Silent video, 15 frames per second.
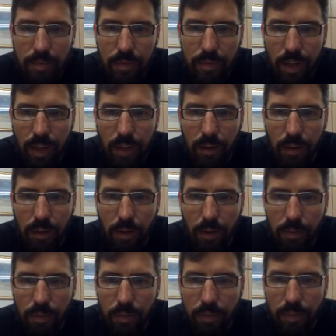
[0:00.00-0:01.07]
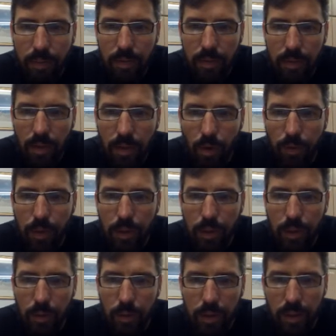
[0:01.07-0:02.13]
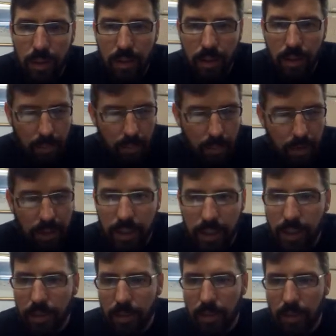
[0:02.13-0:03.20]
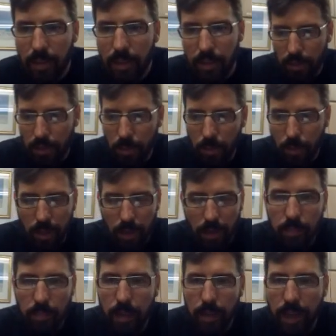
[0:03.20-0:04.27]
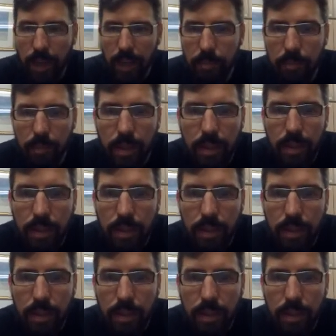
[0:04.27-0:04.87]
Okay. Or if you just want to separate it, you can just do one of them, M.